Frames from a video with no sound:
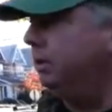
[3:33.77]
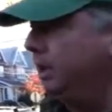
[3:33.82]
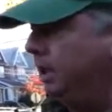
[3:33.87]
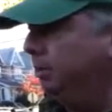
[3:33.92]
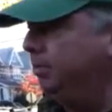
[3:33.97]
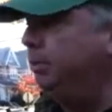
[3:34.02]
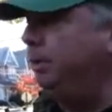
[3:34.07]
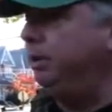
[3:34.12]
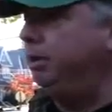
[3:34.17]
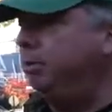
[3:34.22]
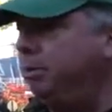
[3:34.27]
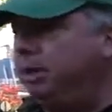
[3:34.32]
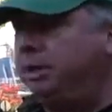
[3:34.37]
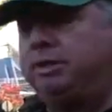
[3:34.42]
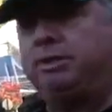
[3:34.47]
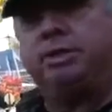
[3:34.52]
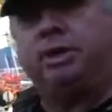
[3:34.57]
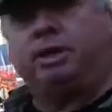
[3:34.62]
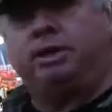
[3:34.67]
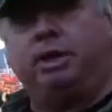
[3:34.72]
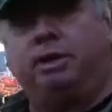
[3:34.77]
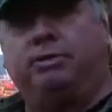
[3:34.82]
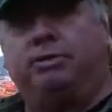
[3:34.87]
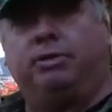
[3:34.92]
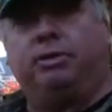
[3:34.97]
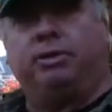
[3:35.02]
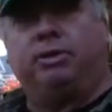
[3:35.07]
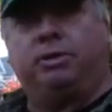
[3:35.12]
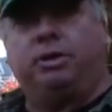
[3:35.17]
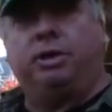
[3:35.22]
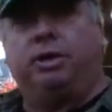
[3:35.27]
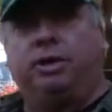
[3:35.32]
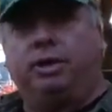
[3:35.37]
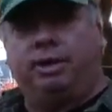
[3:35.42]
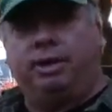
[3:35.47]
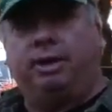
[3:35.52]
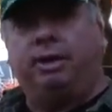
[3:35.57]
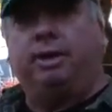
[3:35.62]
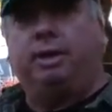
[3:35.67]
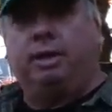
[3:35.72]
That'd be the best, I think, for the tree.
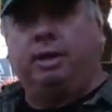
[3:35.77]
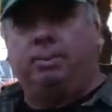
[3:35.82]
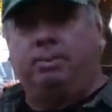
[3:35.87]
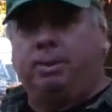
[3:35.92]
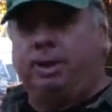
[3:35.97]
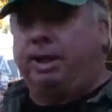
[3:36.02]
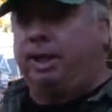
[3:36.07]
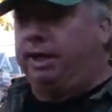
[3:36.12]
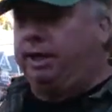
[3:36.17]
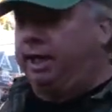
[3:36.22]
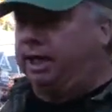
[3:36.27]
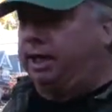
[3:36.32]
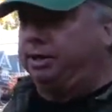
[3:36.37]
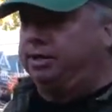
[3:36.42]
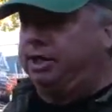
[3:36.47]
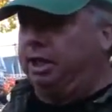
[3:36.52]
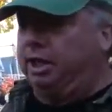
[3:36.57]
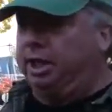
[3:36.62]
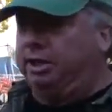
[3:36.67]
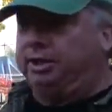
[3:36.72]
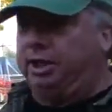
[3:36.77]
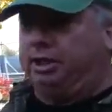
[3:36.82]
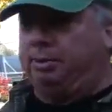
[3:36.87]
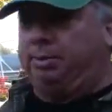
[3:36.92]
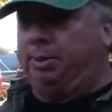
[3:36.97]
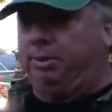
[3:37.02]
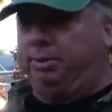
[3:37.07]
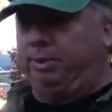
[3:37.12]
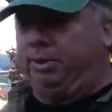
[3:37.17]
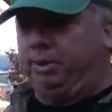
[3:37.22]
Okay. But like I said, a lot of times people